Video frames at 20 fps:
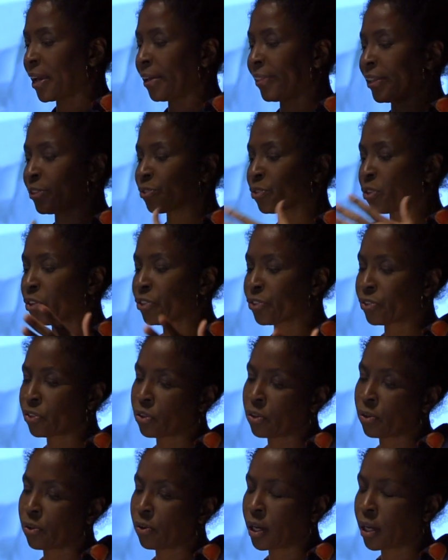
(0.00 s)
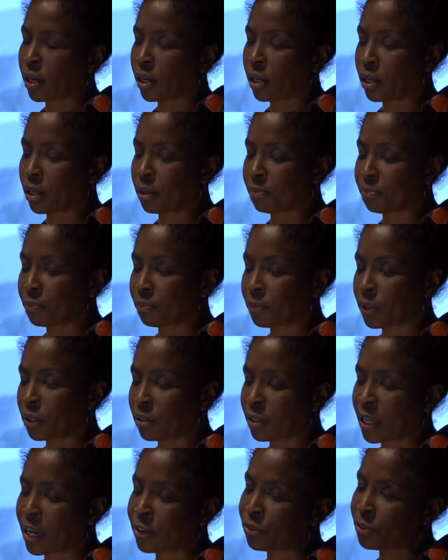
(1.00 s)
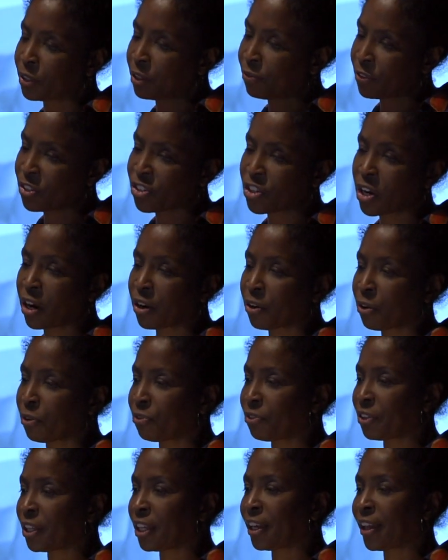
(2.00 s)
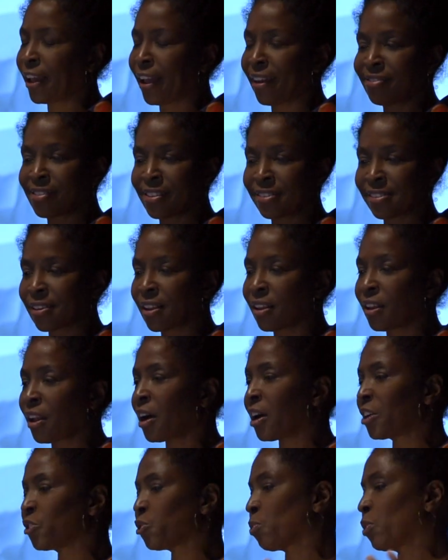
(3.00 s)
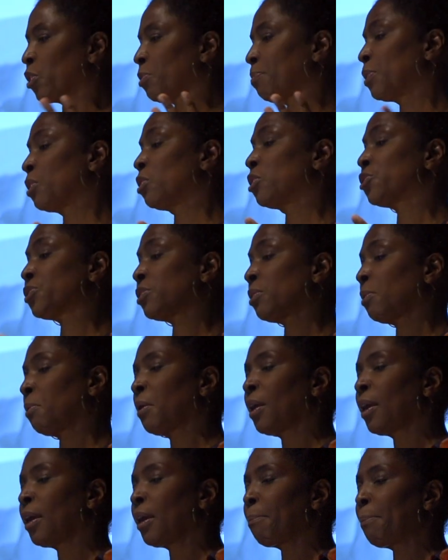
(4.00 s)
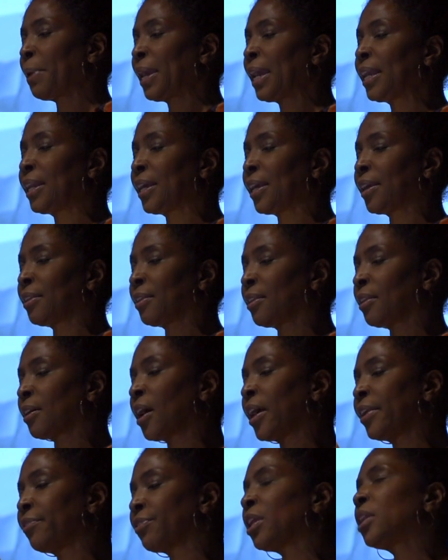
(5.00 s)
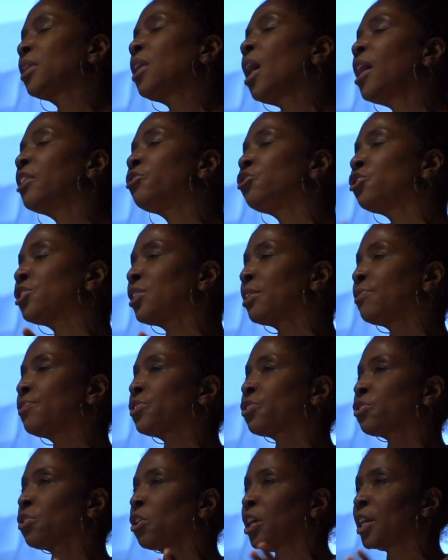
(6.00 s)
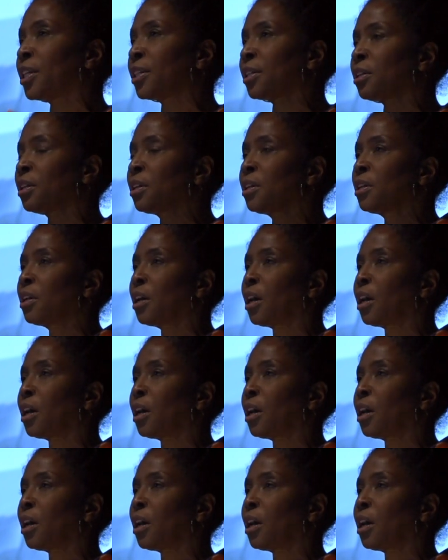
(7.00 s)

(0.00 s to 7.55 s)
now that's also not only photography and this collage work, but also painting, and the kind of collages have started